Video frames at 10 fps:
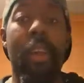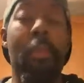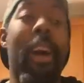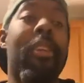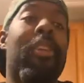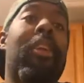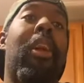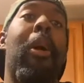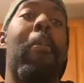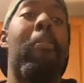Monster
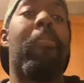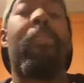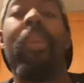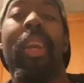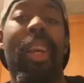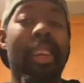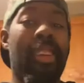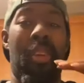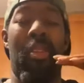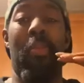Club. Just
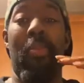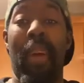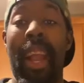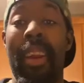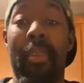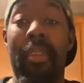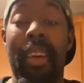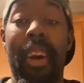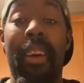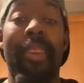on some random
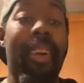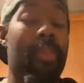stuff,